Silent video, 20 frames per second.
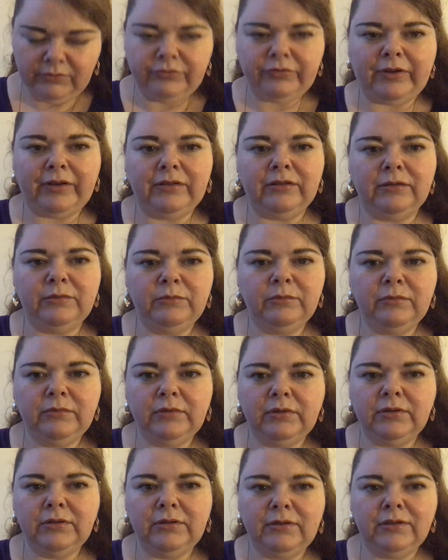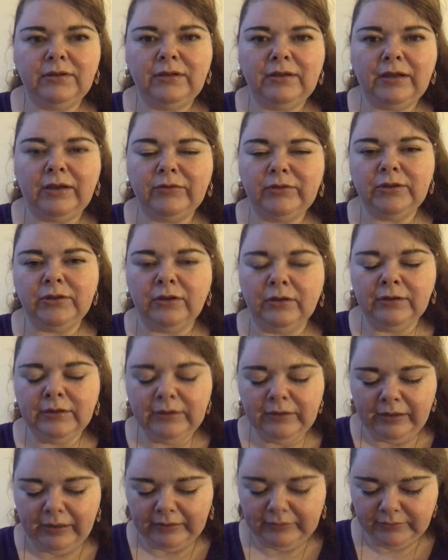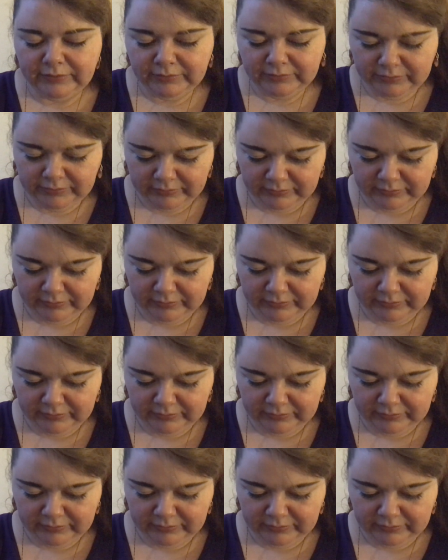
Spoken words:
fan them. I've only got little hands.